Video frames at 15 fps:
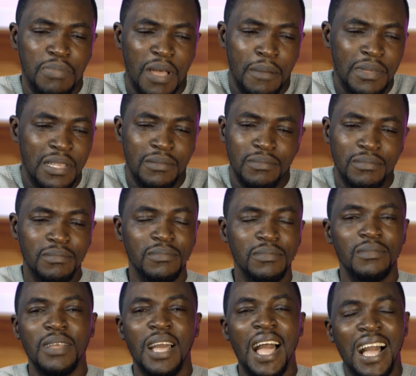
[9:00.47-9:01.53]
I mean,
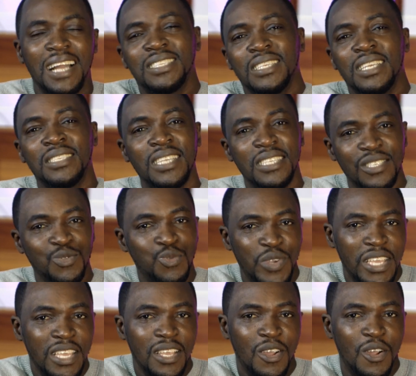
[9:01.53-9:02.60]
acts a certain
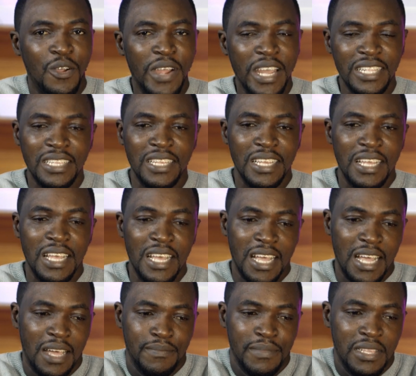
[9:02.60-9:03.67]
way, all right?
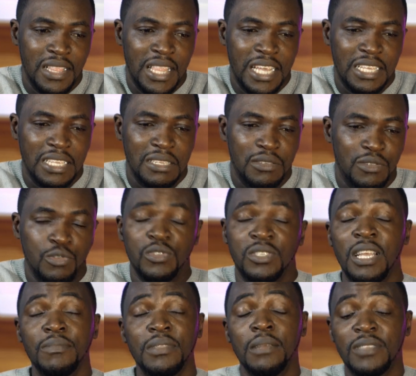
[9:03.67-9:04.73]
I mean, like,
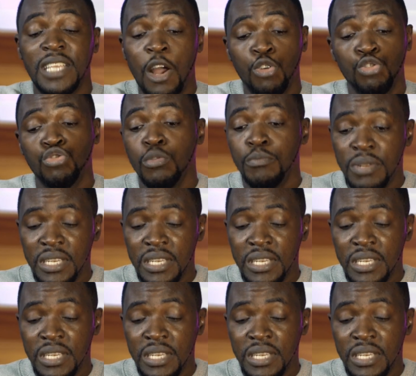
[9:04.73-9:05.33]
sometimes I also